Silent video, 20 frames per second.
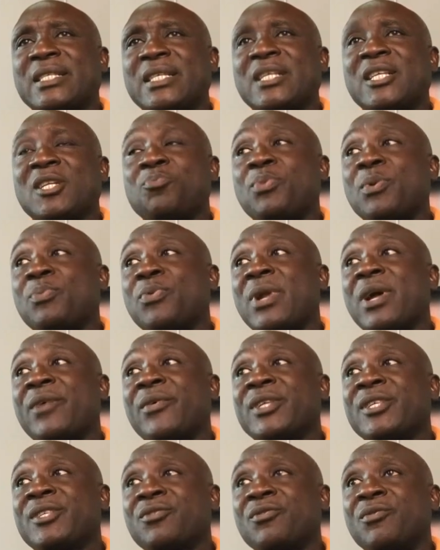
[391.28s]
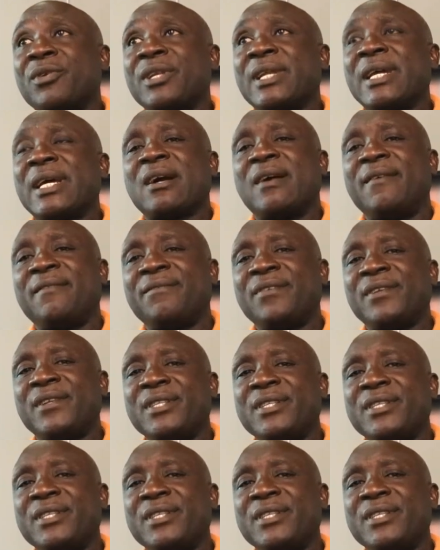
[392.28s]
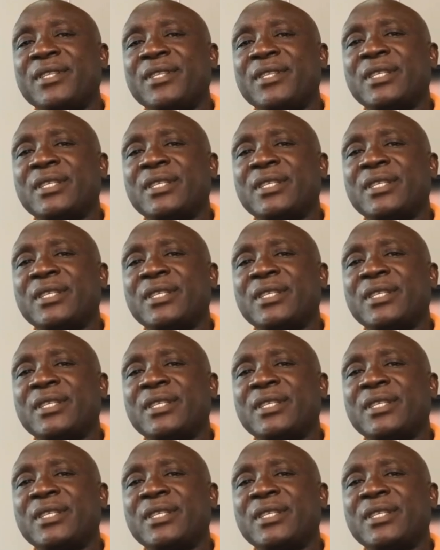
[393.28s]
see that people are restoring their confidence,